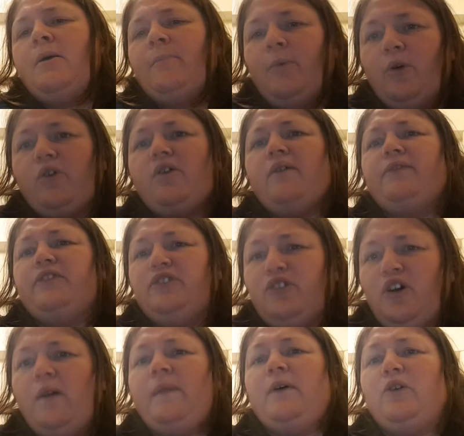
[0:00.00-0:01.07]
More often than
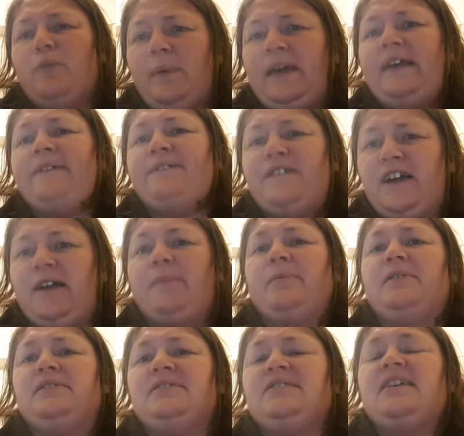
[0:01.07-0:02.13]
not, there will be
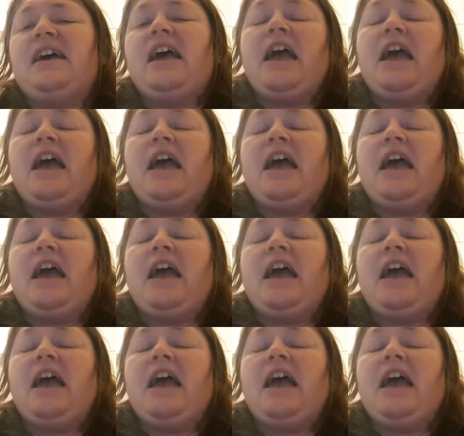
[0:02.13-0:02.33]
fingerprints,